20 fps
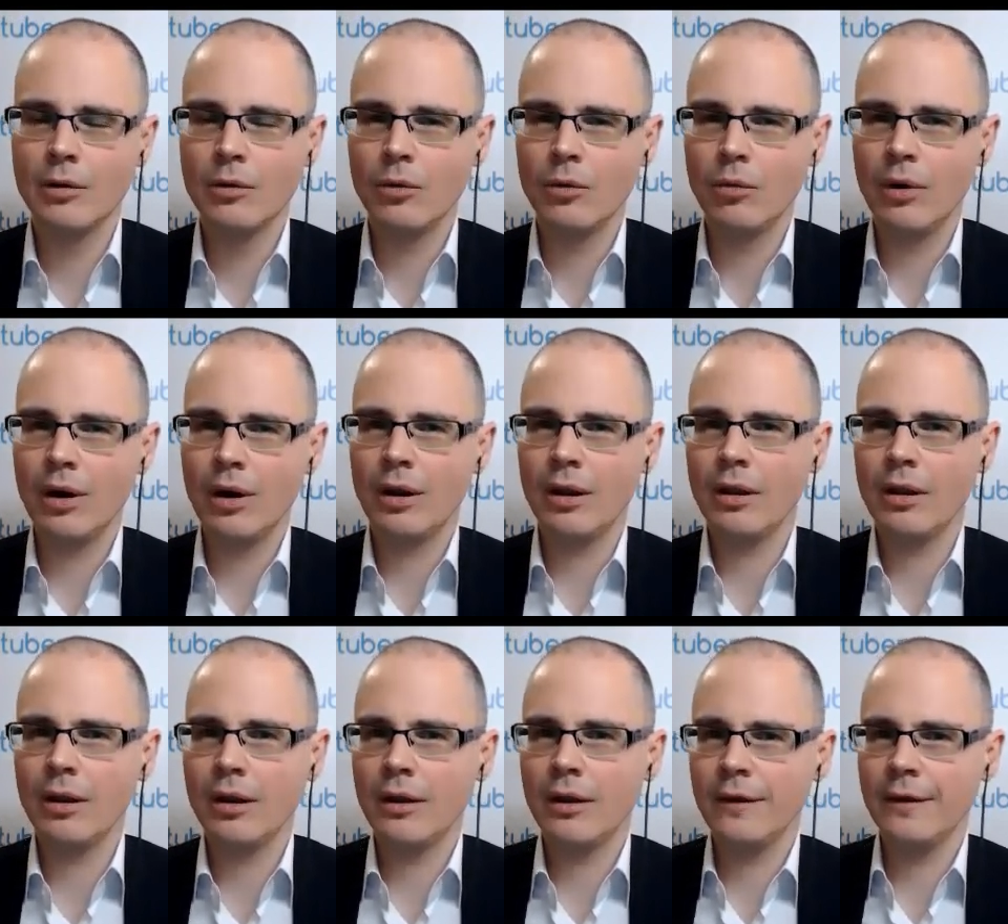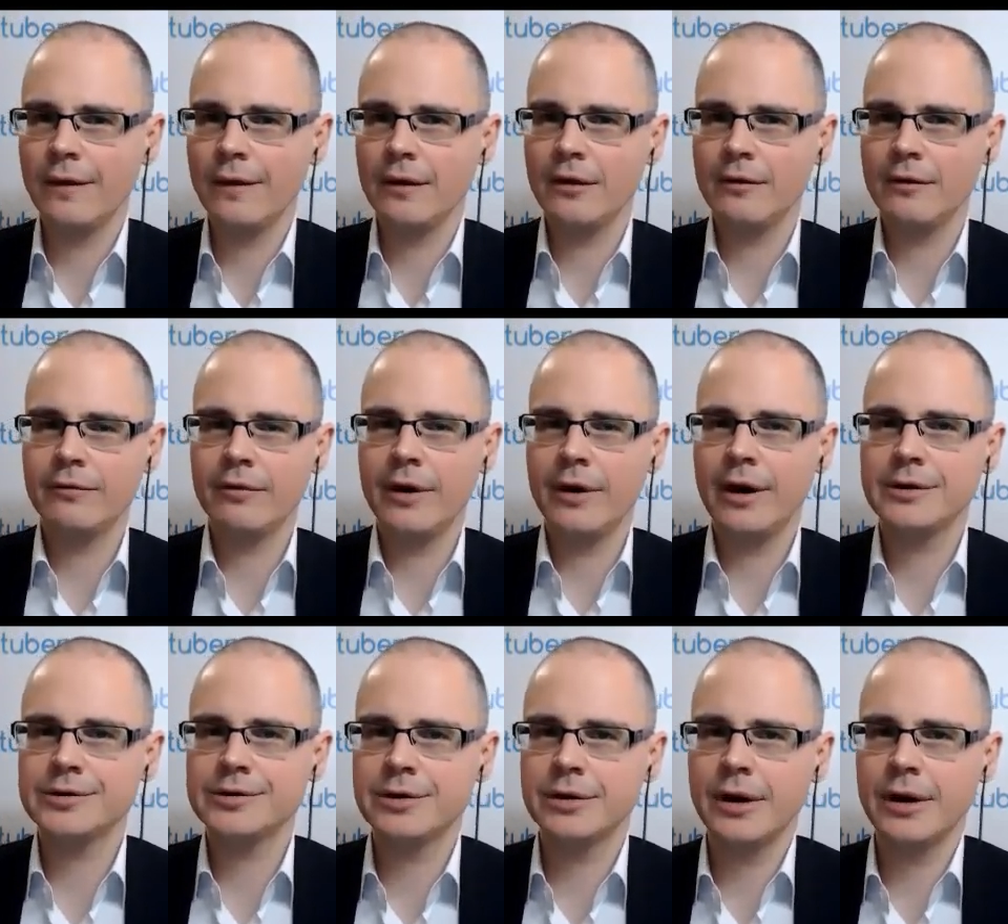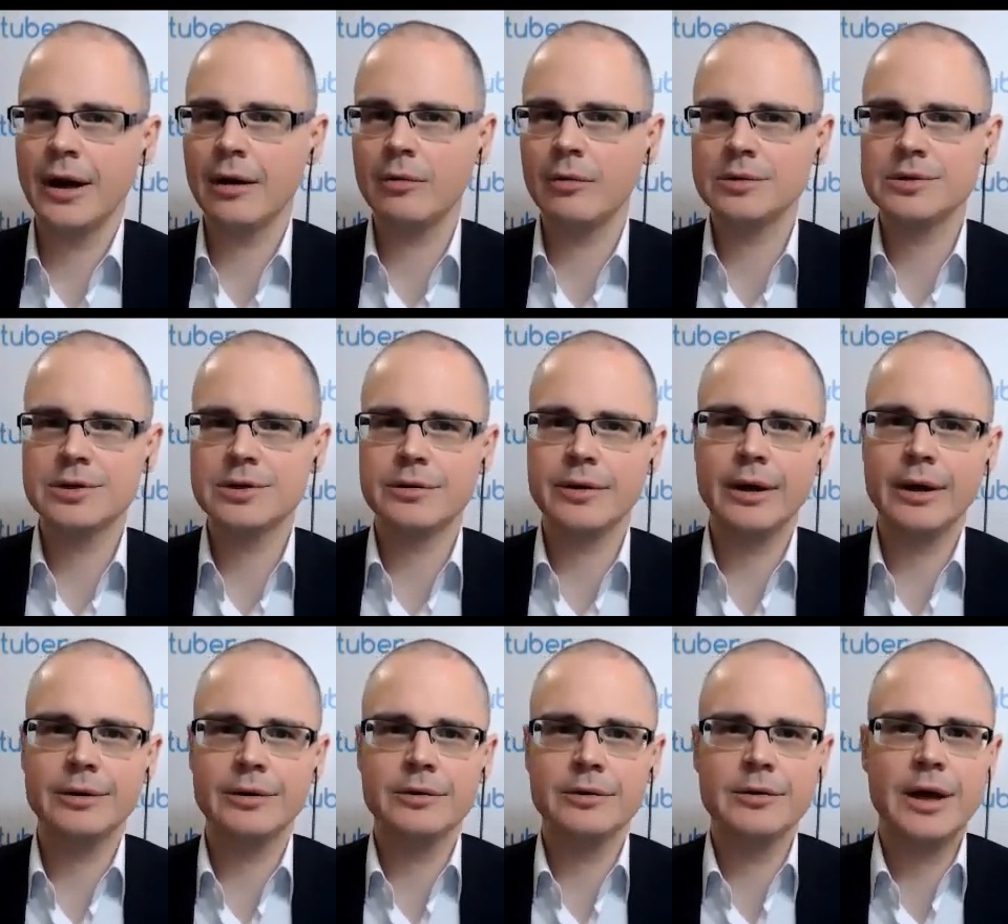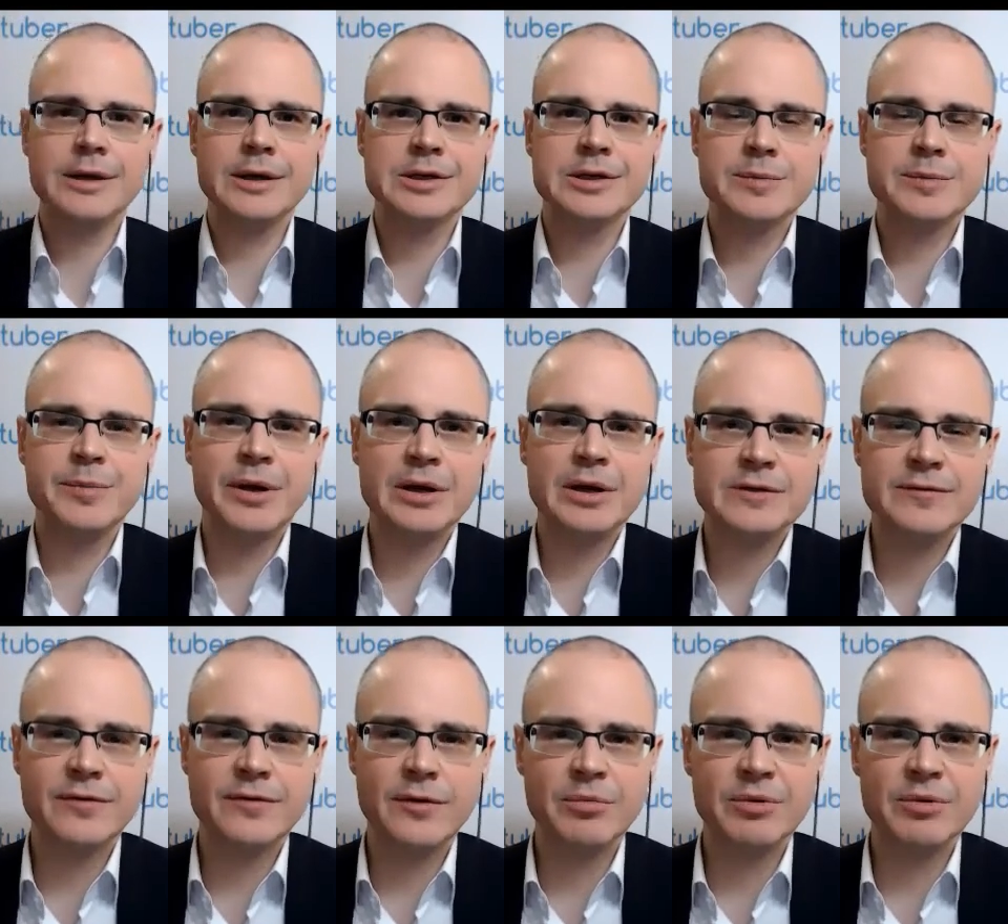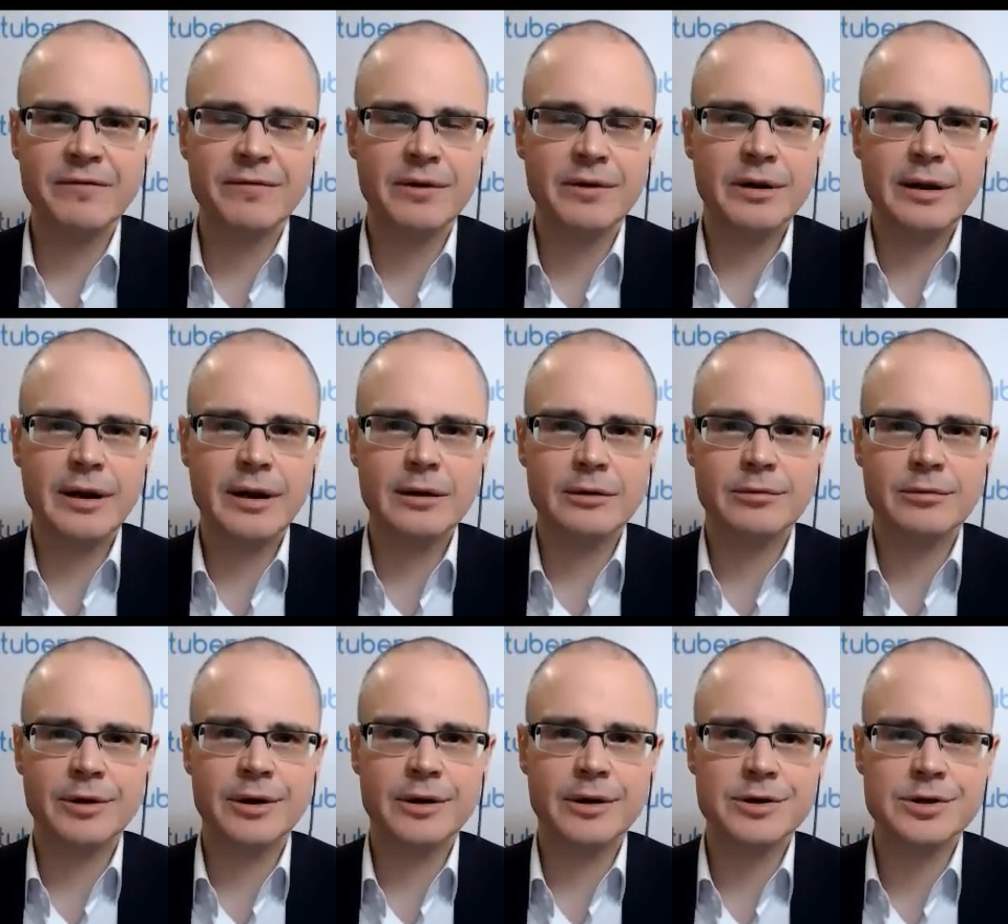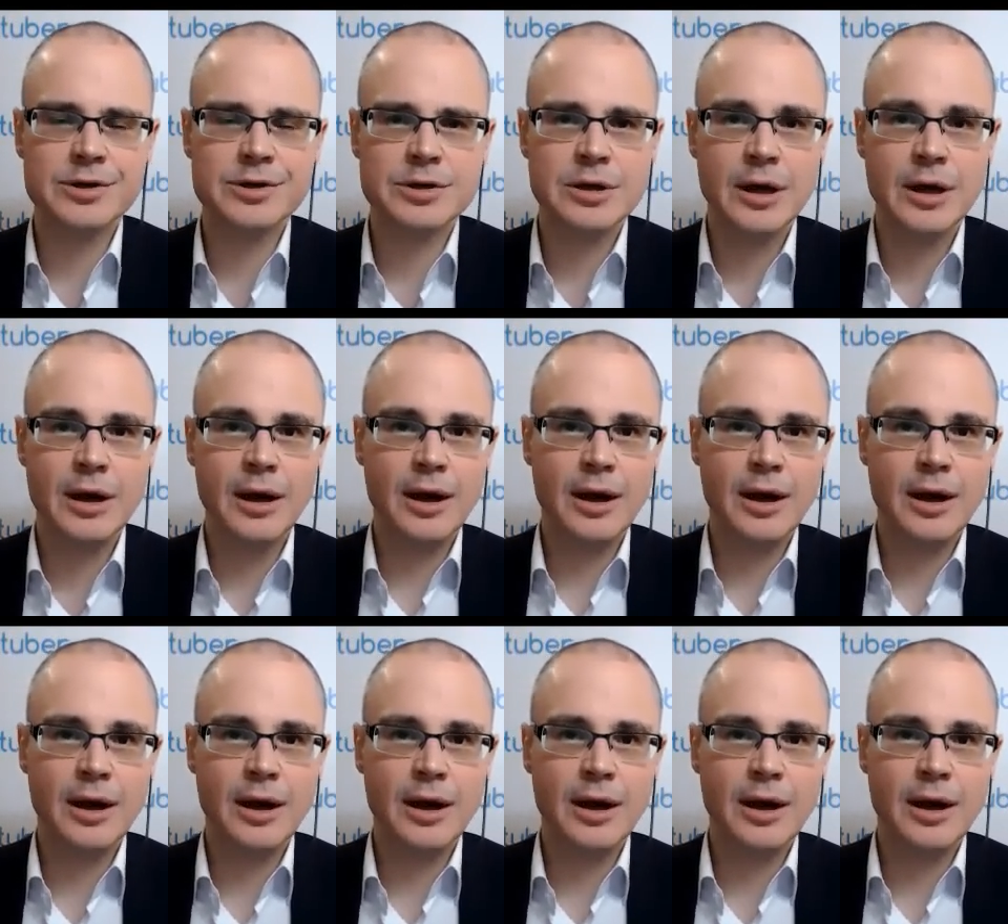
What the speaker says: Well, thank you for your answer. I will try to ask speakers from different countries